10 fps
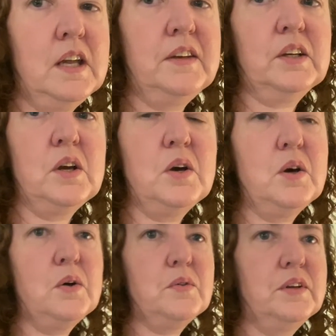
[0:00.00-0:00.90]
like,
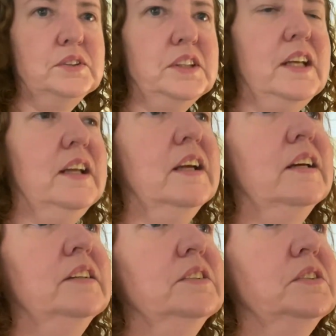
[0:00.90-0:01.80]
oh, there's
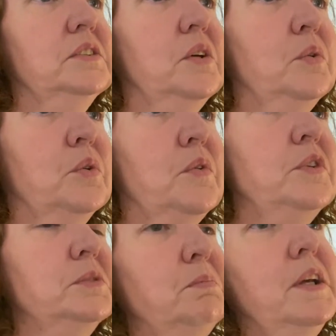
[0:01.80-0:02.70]
ants or
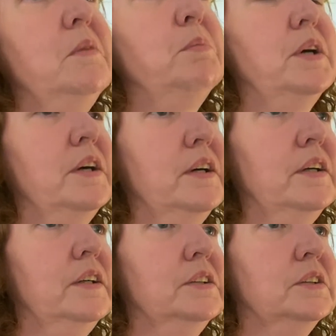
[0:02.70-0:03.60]
there's bed
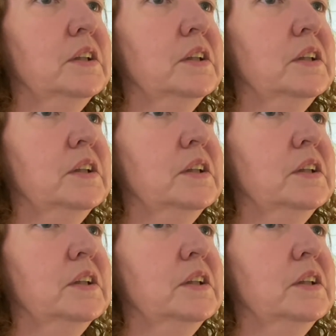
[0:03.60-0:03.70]
bugs